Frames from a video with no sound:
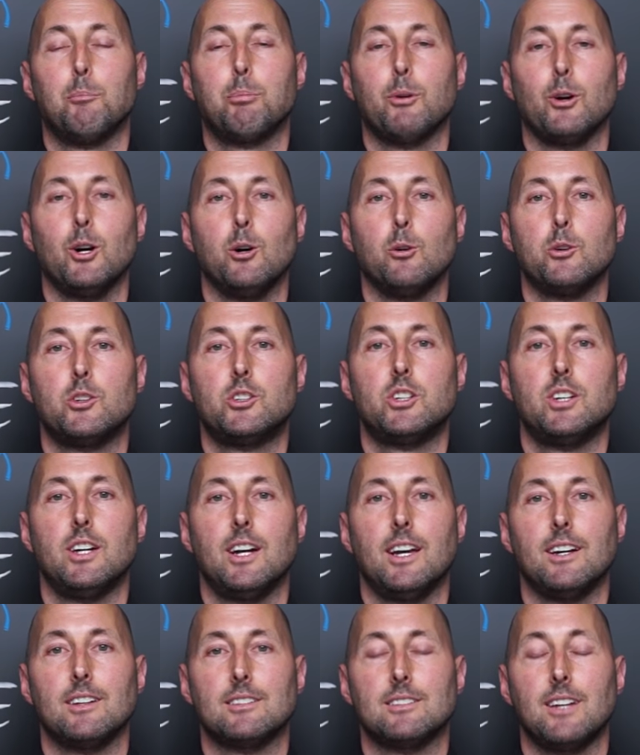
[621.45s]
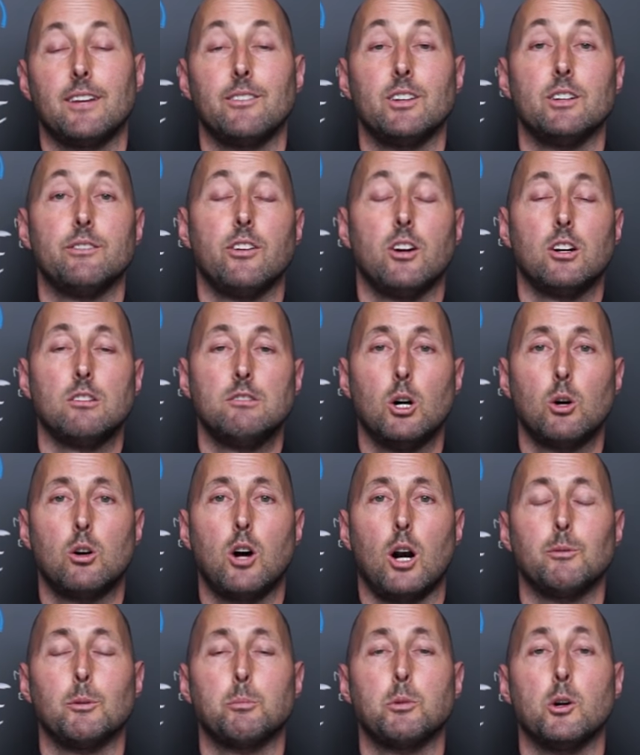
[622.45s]
approach, and it's not even a very
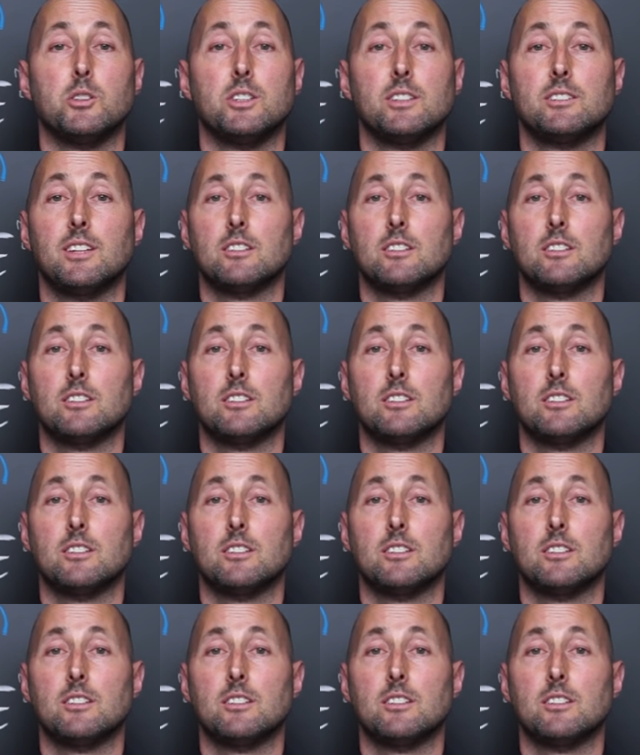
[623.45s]
low-carb approach.